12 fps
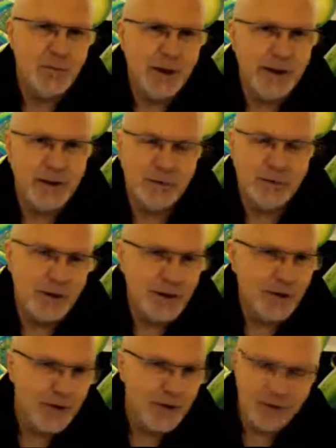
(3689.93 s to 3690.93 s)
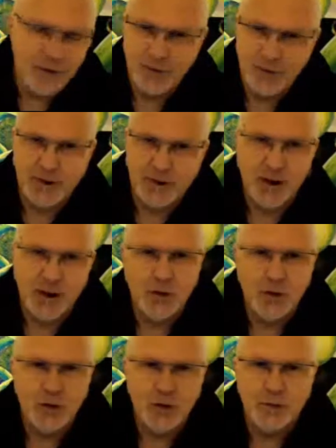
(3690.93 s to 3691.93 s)
by another
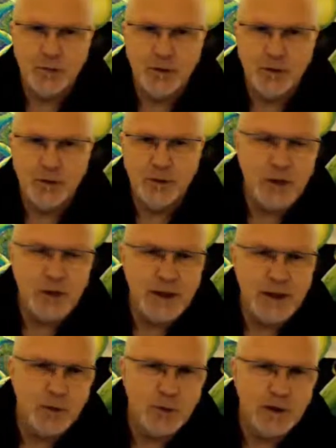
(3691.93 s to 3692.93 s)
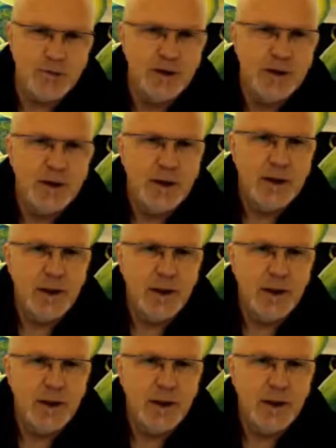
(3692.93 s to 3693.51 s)
seminar or by a training or whatever.